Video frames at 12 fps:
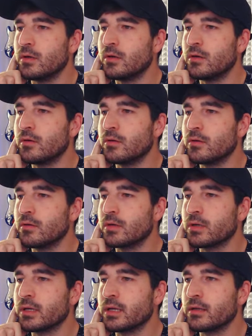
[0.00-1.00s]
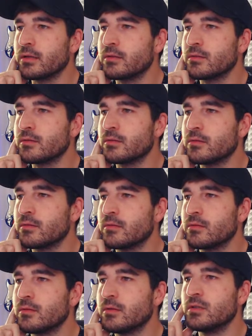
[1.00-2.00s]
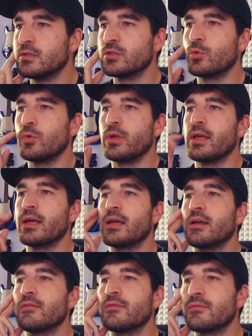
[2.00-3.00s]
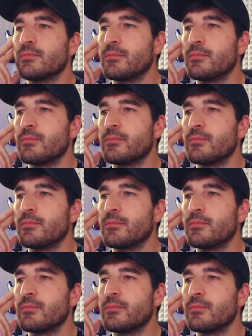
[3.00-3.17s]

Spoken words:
Okay. So we have